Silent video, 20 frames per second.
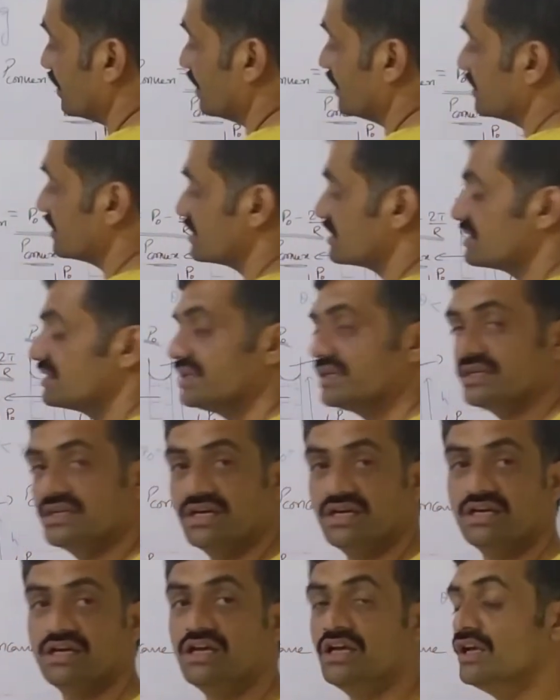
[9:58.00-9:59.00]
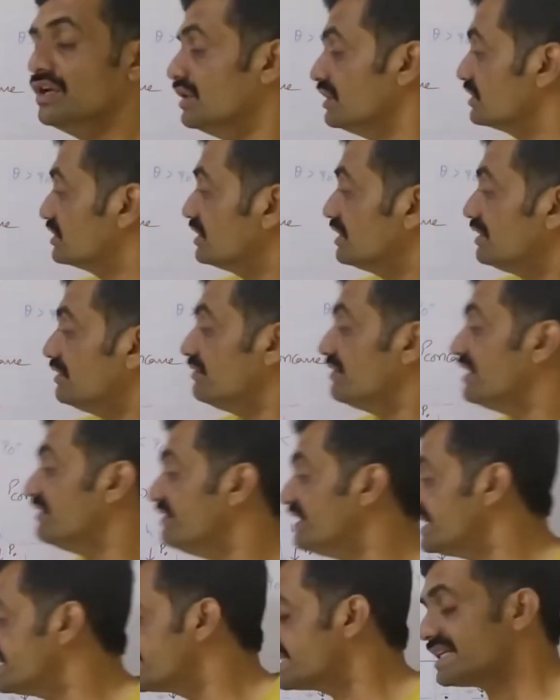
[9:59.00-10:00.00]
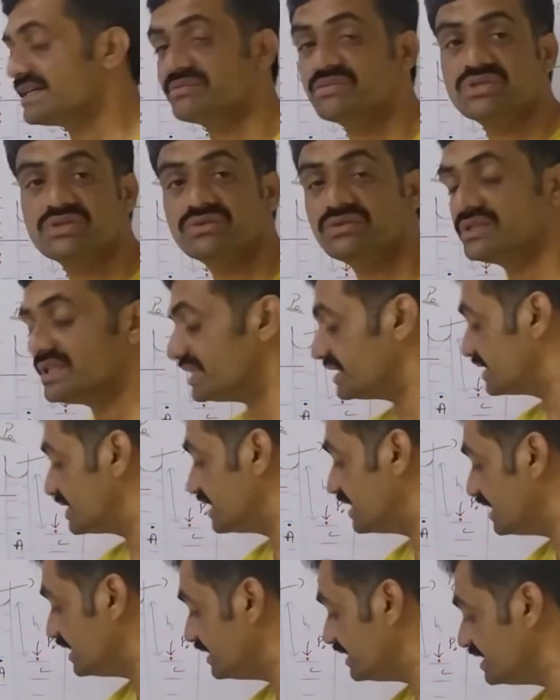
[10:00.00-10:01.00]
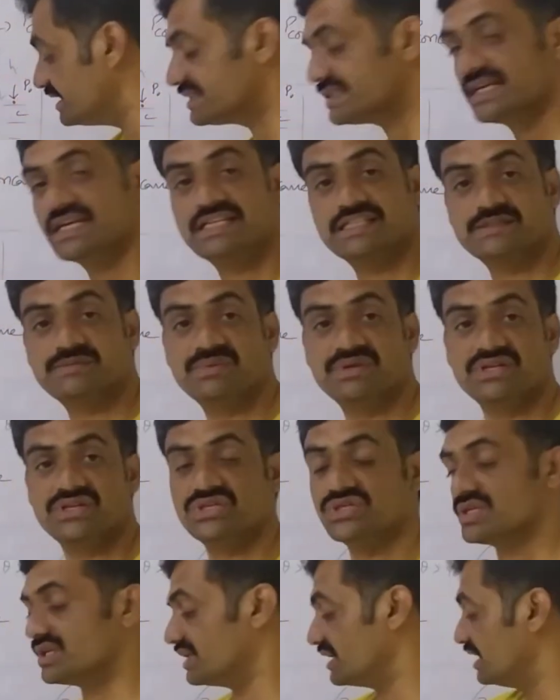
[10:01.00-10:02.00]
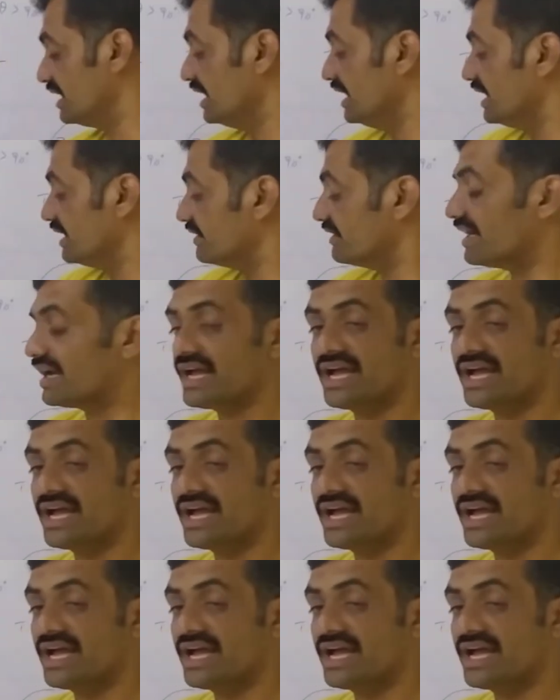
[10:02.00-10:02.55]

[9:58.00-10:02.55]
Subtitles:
cos theta. So now when we substitute this in this expression, the